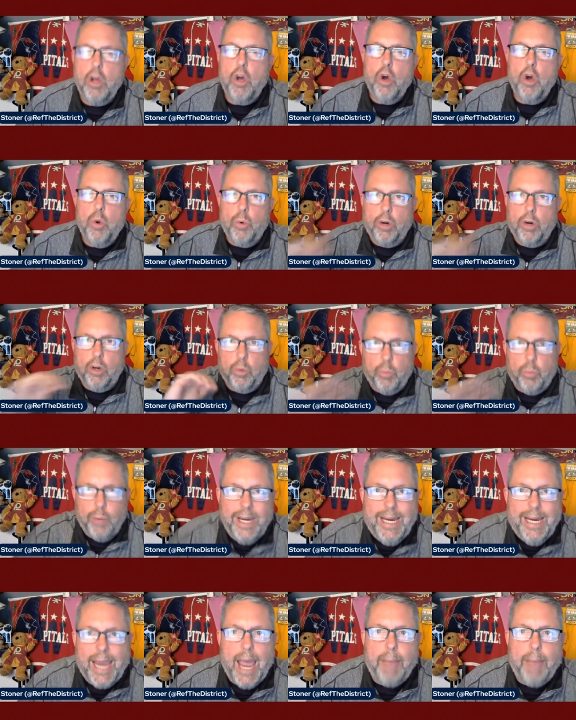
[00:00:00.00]
We're going to
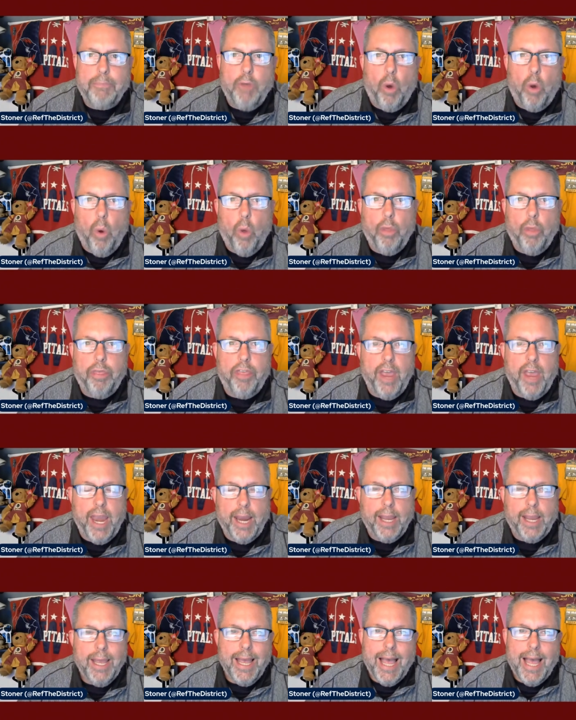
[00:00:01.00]
recap the whole thing.
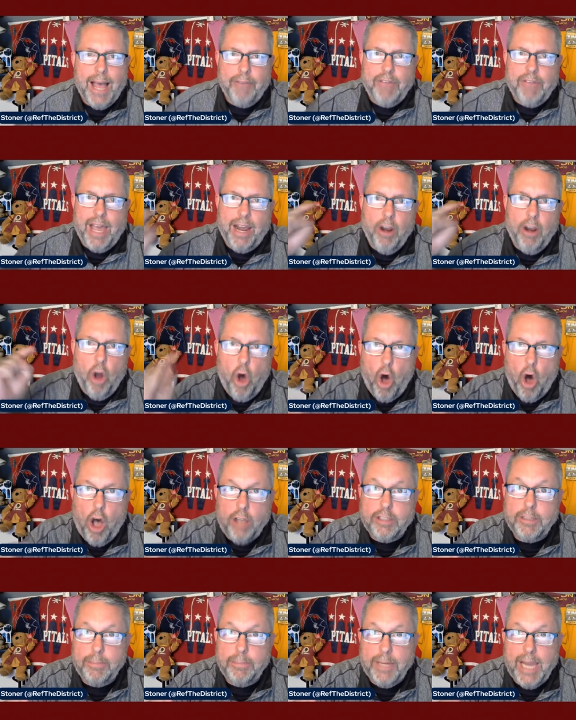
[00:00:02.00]
I've got an
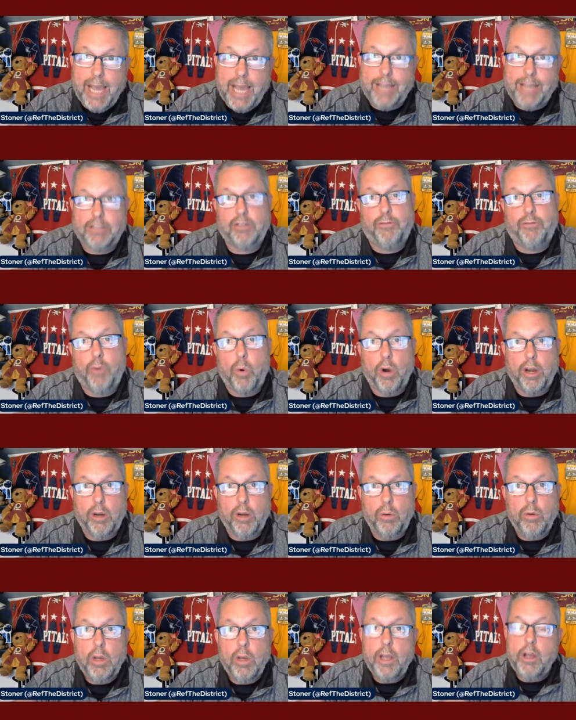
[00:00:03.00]
awesome guest for you
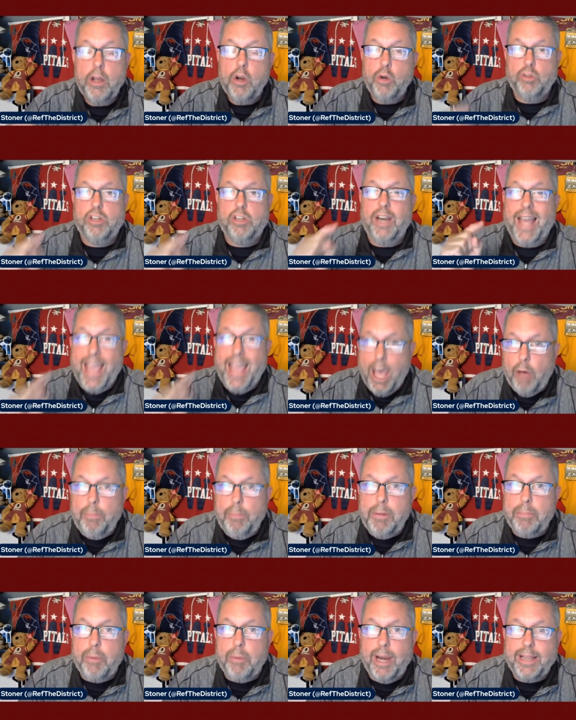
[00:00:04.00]
who's going to help me
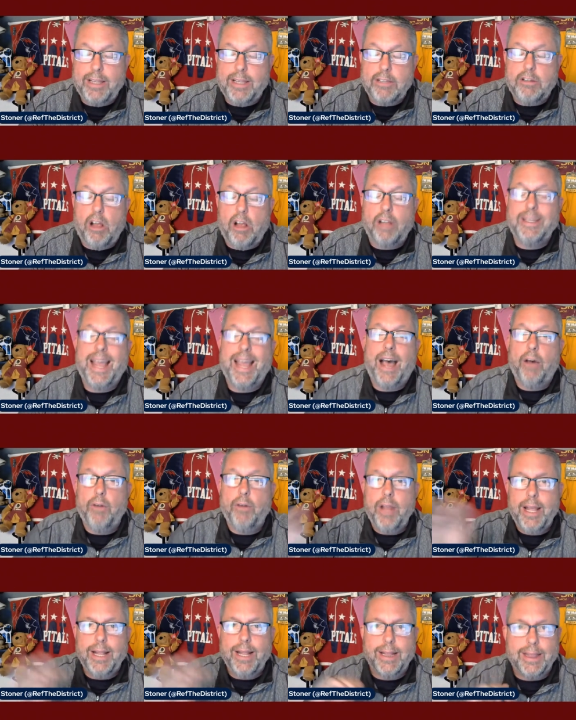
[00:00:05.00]
break this all down.
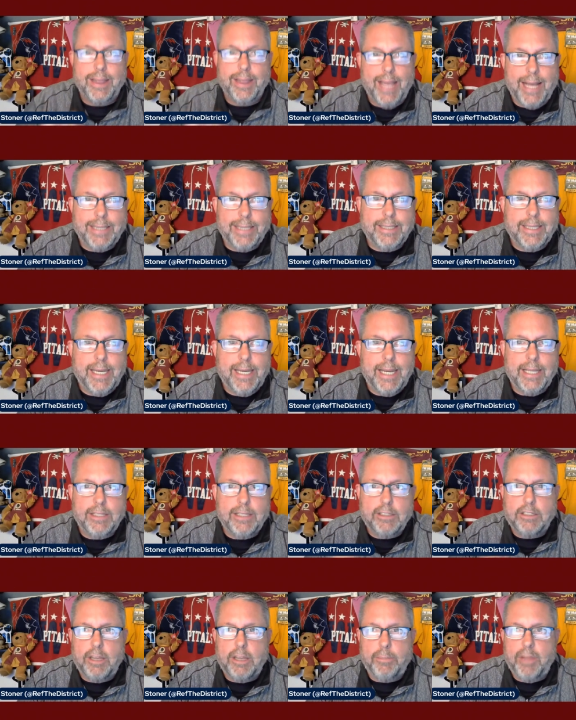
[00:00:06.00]
Let's get
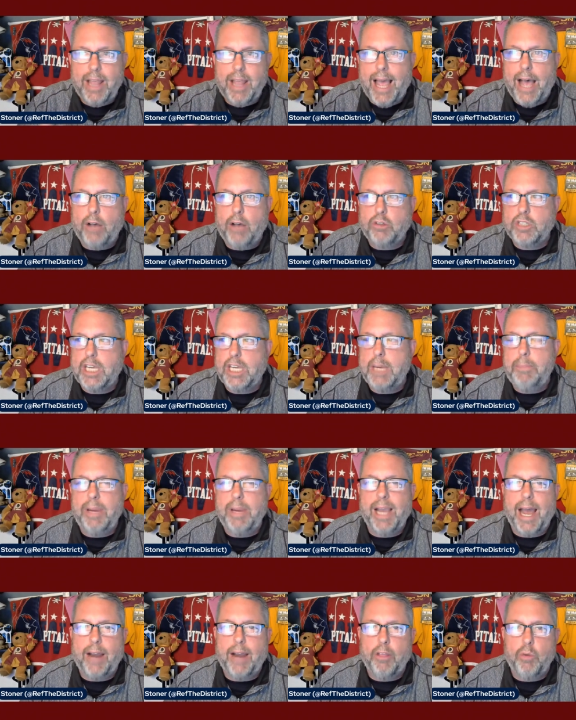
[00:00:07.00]
some of the housekeeping
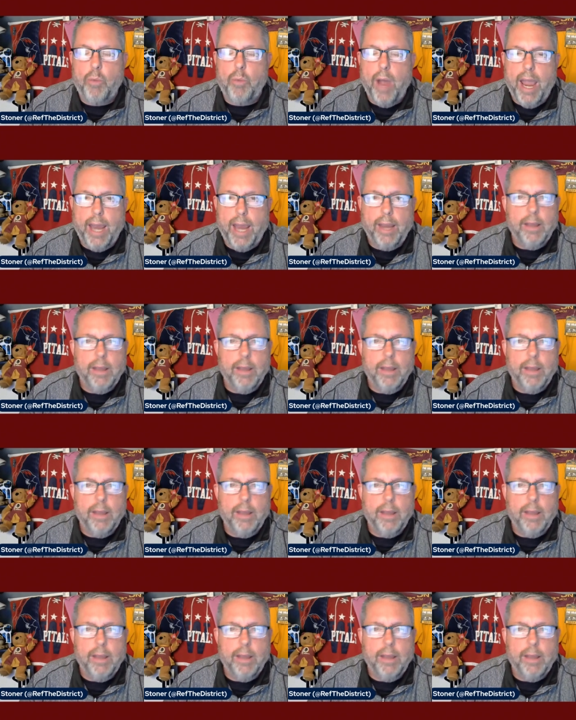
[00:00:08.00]
out of the way.